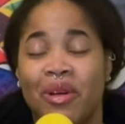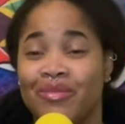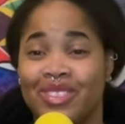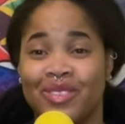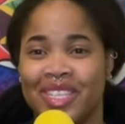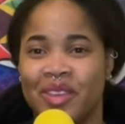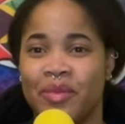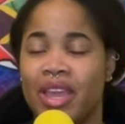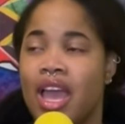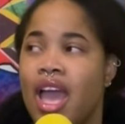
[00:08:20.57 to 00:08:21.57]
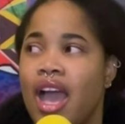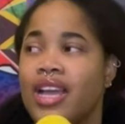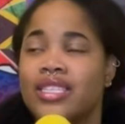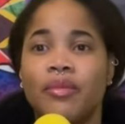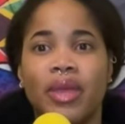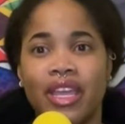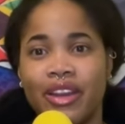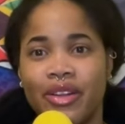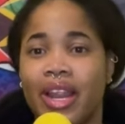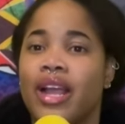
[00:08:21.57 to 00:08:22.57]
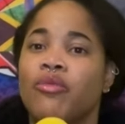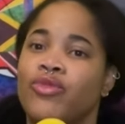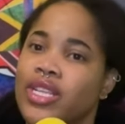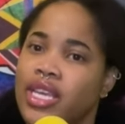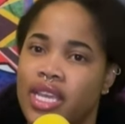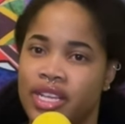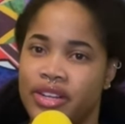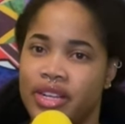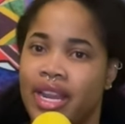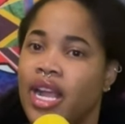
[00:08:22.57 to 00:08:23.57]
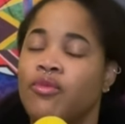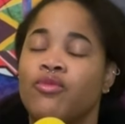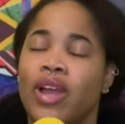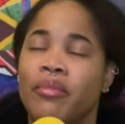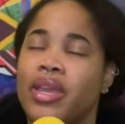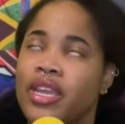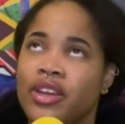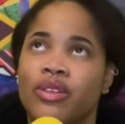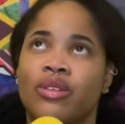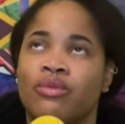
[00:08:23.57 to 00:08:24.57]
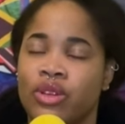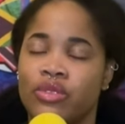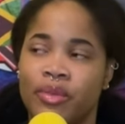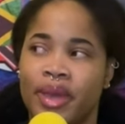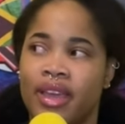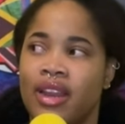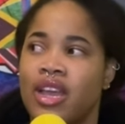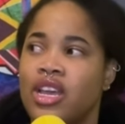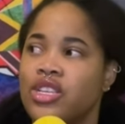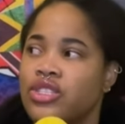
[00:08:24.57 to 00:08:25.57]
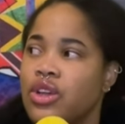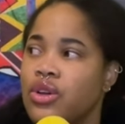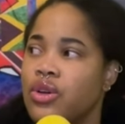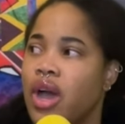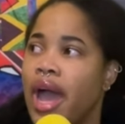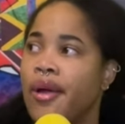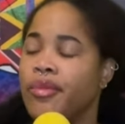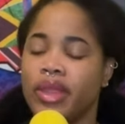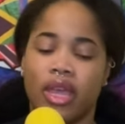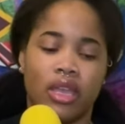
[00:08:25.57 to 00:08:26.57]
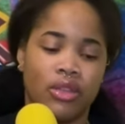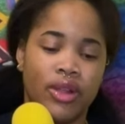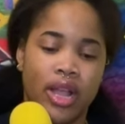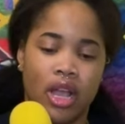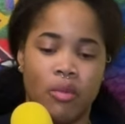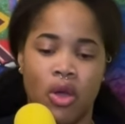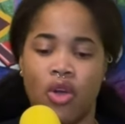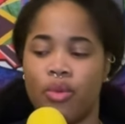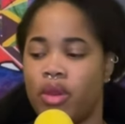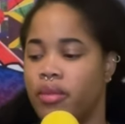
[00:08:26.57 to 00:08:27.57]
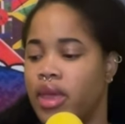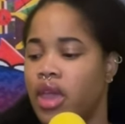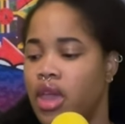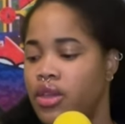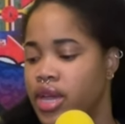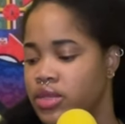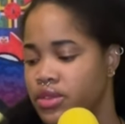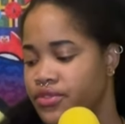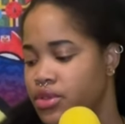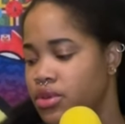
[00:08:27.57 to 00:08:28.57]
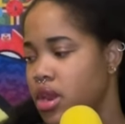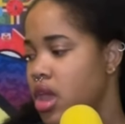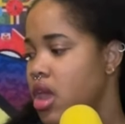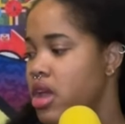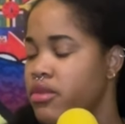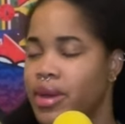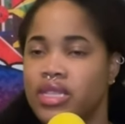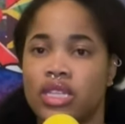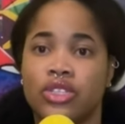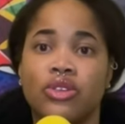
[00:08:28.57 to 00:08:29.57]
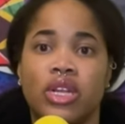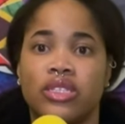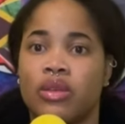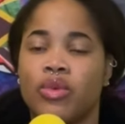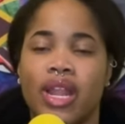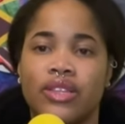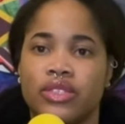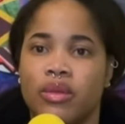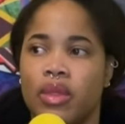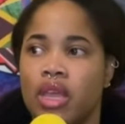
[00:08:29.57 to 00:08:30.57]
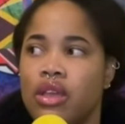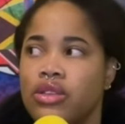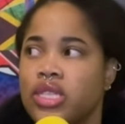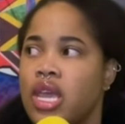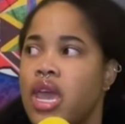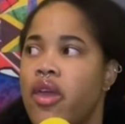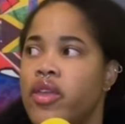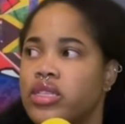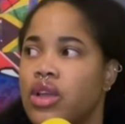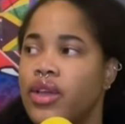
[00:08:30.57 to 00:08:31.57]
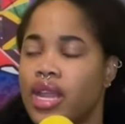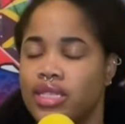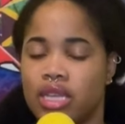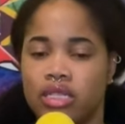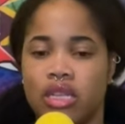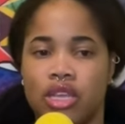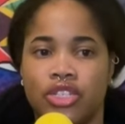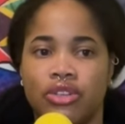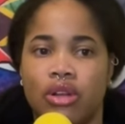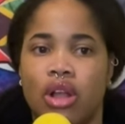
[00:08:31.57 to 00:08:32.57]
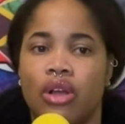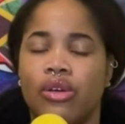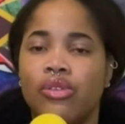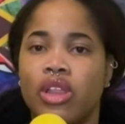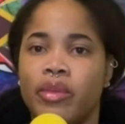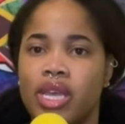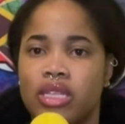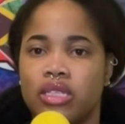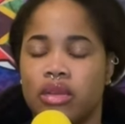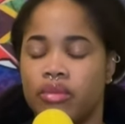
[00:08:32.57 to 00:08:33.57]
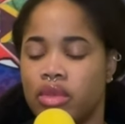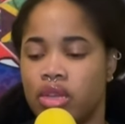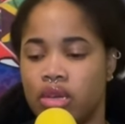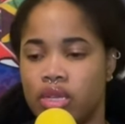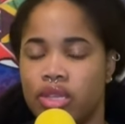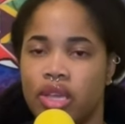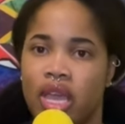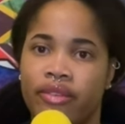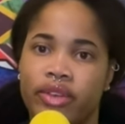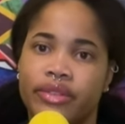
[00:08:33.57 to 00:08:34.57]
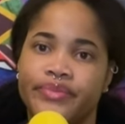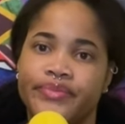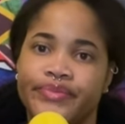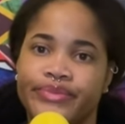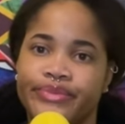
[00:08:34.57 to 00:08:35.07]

my mom be so sick of me because I'm ignorant. Like I'm really ignorant. Like I'm I'm ignorant real real bad. So I would be like, you know, I'll come home and I'm like, hey, you guys want food? Everybody says no, or someone asks for something else, and it's like, okay, I taste it? Yeah, sure. Oh, let me get some. You know what? You can have it.